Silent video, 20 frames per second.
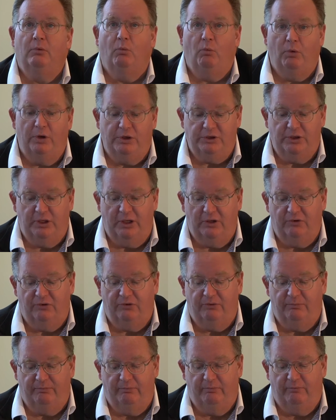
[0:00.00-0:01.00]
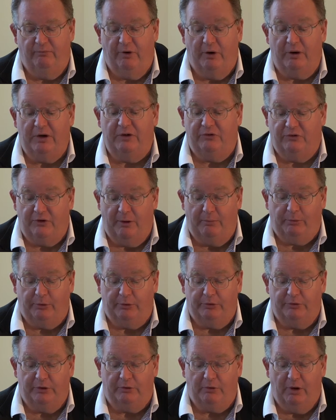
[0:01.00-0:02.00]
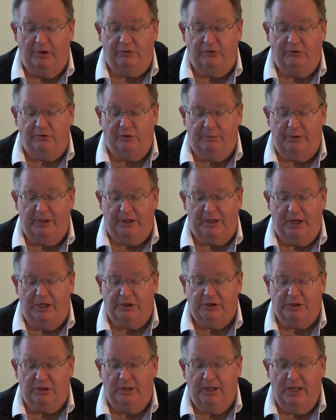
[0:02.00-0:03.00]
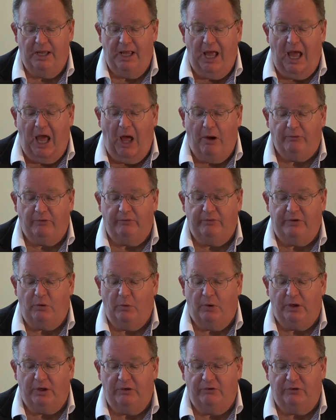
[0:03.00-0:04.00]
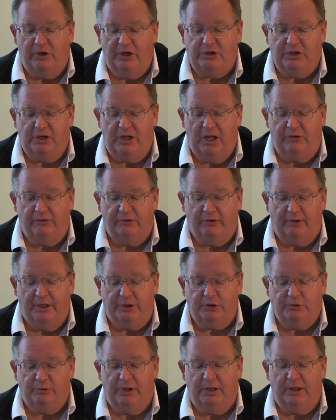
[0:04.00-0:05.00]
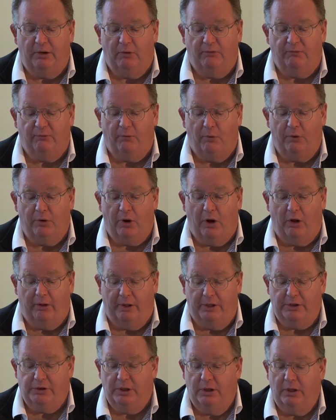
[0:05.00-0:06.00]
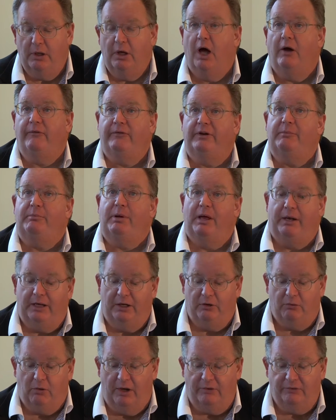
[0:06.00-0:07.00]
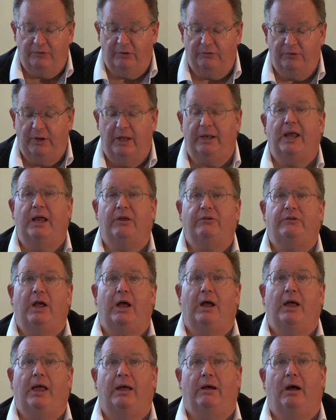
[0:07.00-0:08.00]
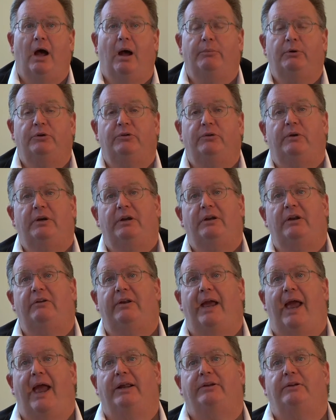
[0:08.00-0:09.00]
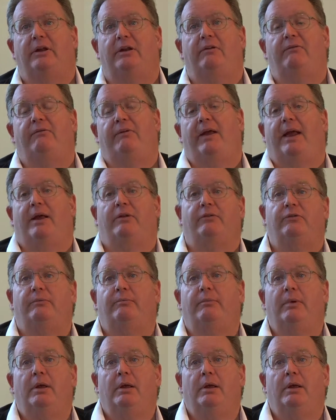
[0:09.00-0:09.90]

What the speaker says: which is very similar to crisis communication. However, the organization has the luxury or foreknowledge of an impending crisis and has the opportunity to act in advance.